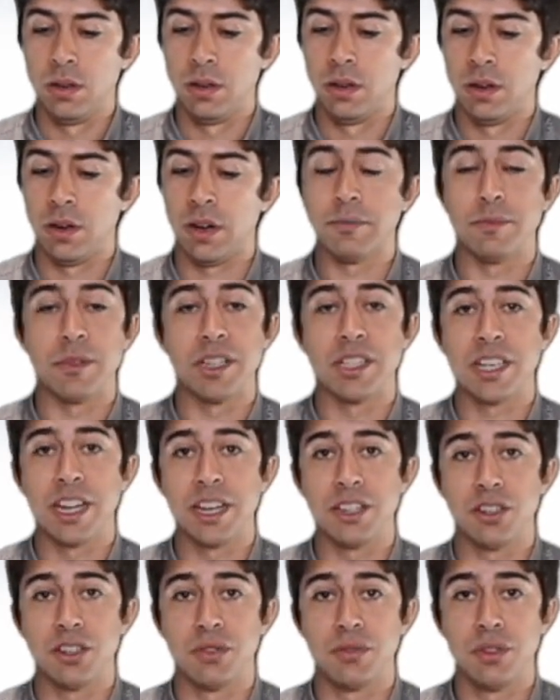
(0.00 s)
Right, my
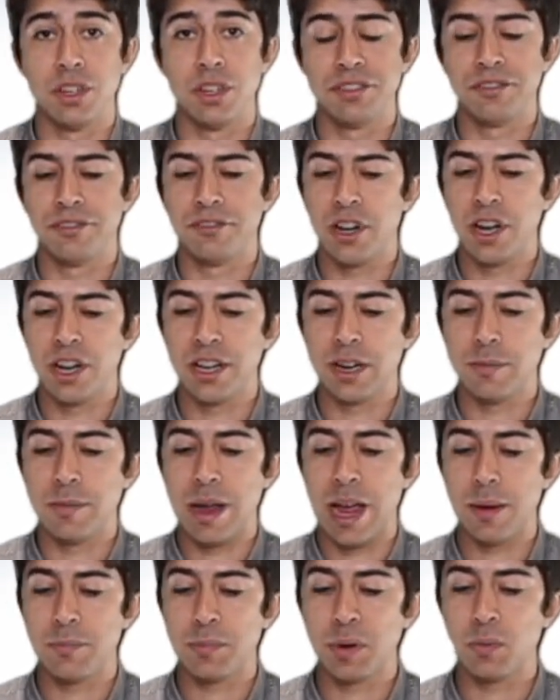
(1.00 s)
sketch is fully defined. I'm
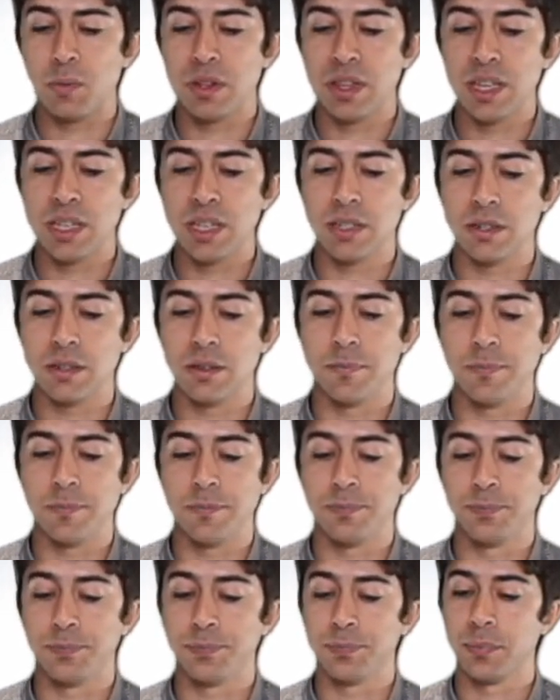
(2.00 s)
happy with it.
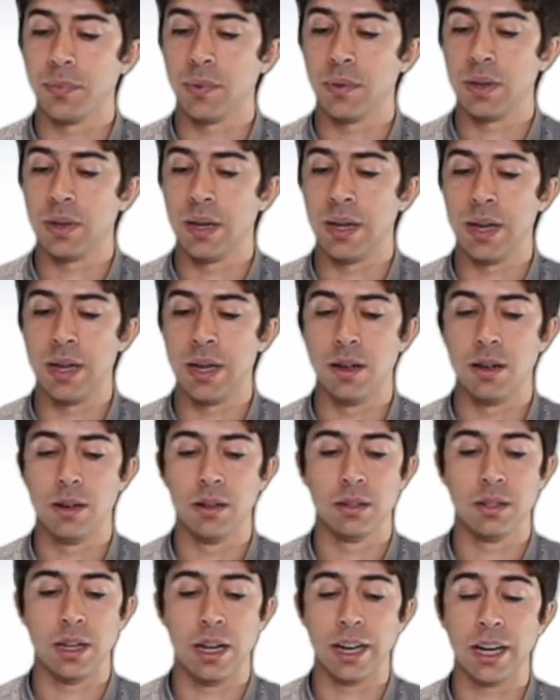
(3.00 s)

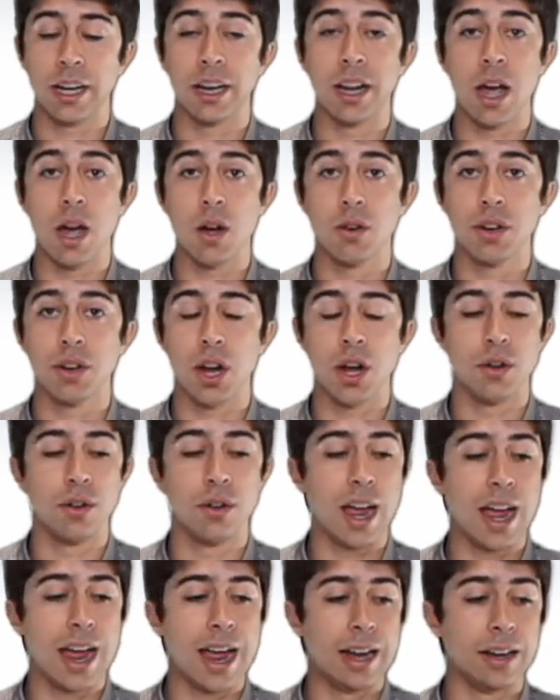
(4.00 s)
I can now go
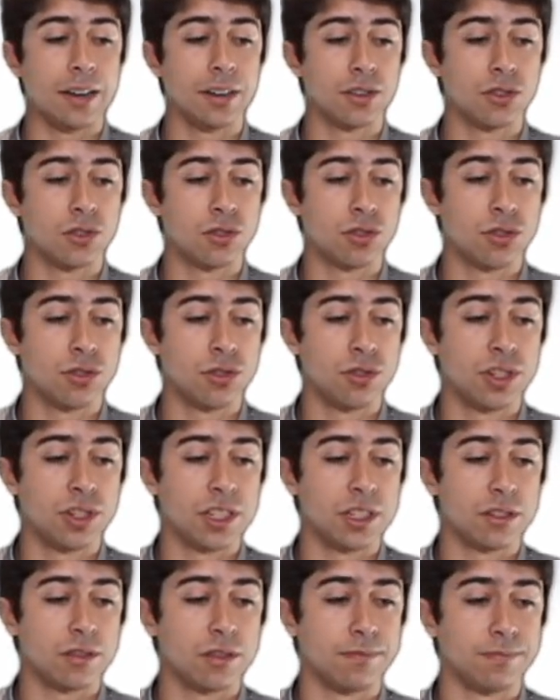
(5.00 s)
and extrude
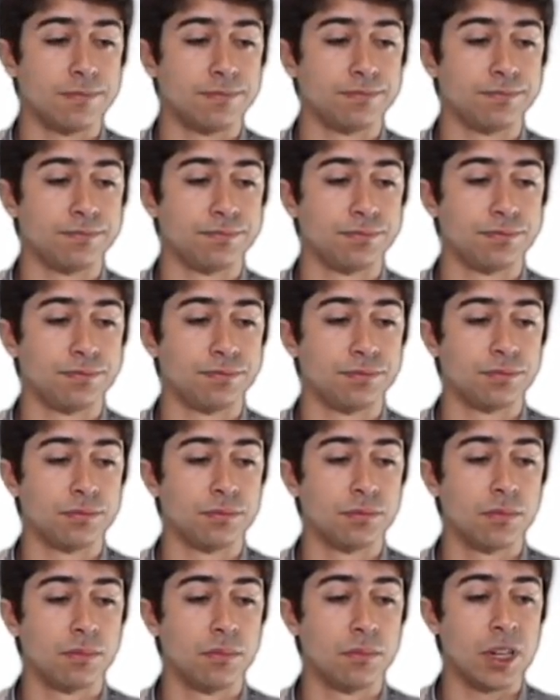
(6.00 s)
it
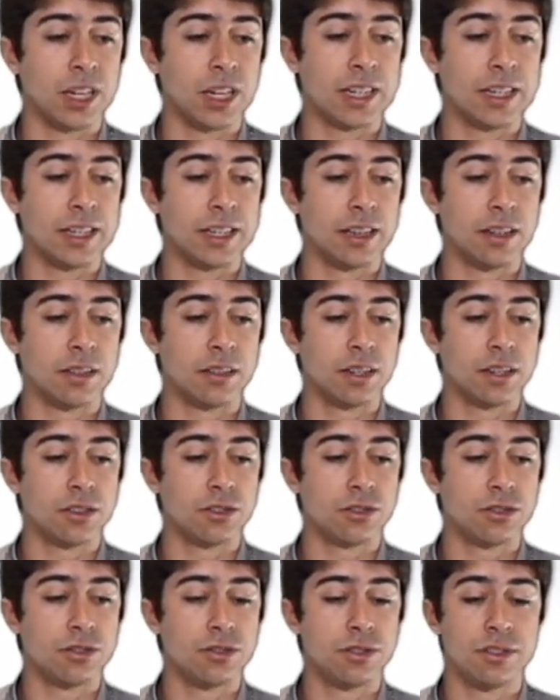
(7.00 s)
by clicking the
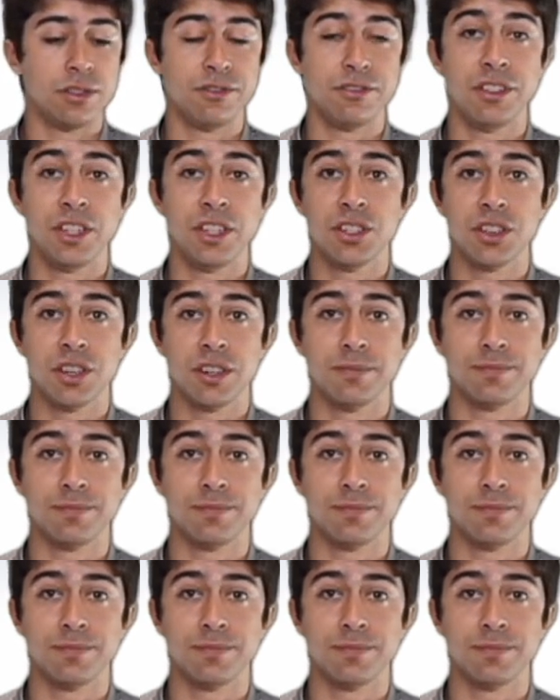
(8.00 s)
extrude feature.